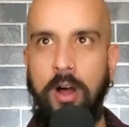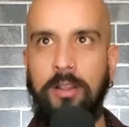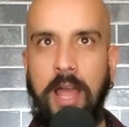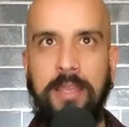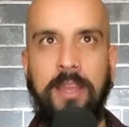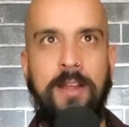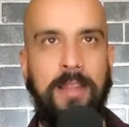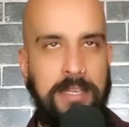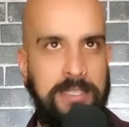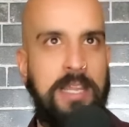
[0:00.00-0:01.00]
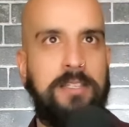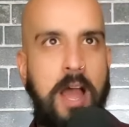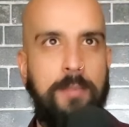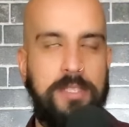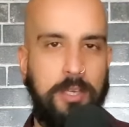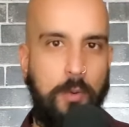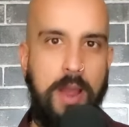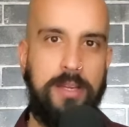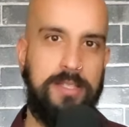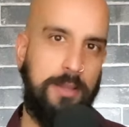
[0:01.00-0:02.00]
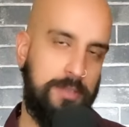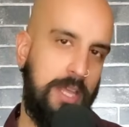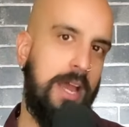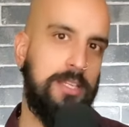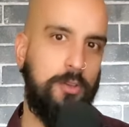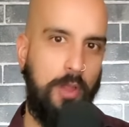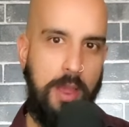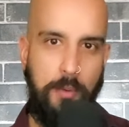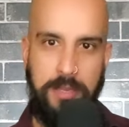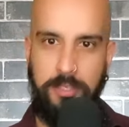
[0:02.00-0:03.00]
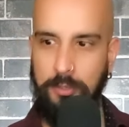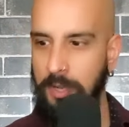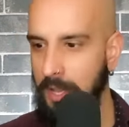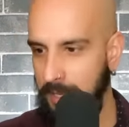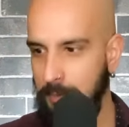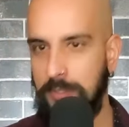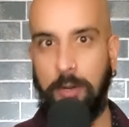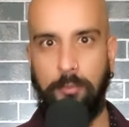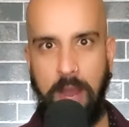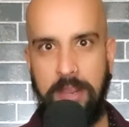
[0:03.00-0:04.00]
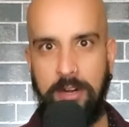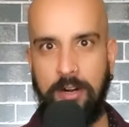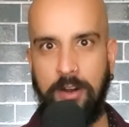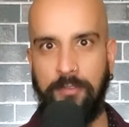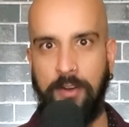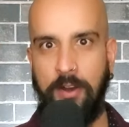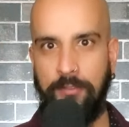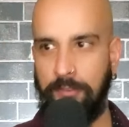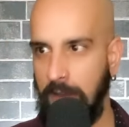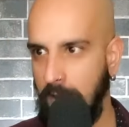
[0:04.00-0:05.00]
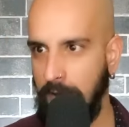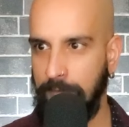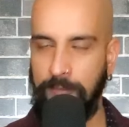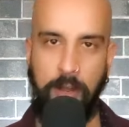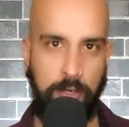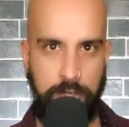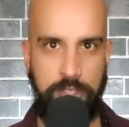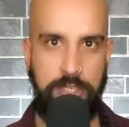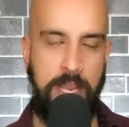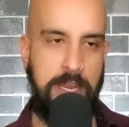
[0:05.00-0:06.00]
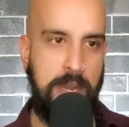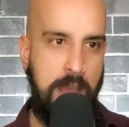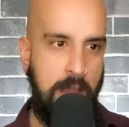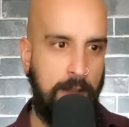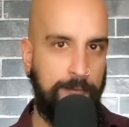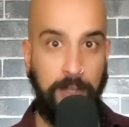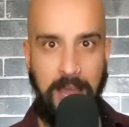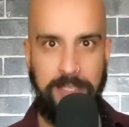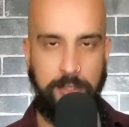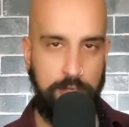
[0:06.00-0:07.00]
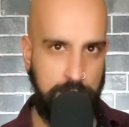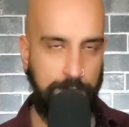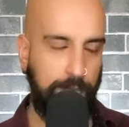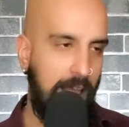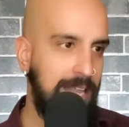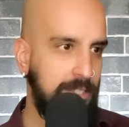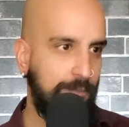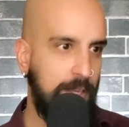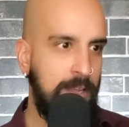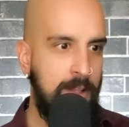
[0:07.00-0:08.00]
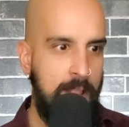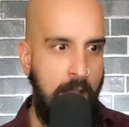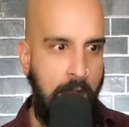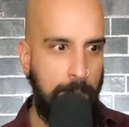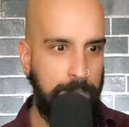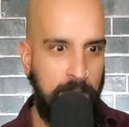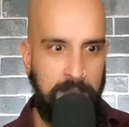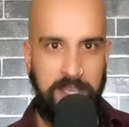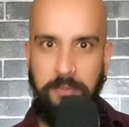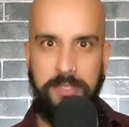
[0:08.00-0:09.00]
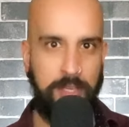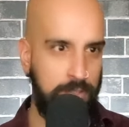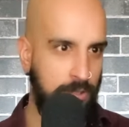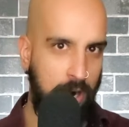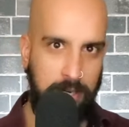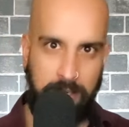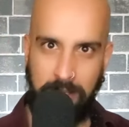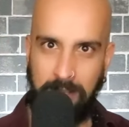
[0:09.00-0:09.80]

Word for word: like like Saint Thomas Aquinas. That was the high school I went to. He was a writer of of uh, of uh, Christian uh, philosophy, Christian philosophy. Um, he was a drunk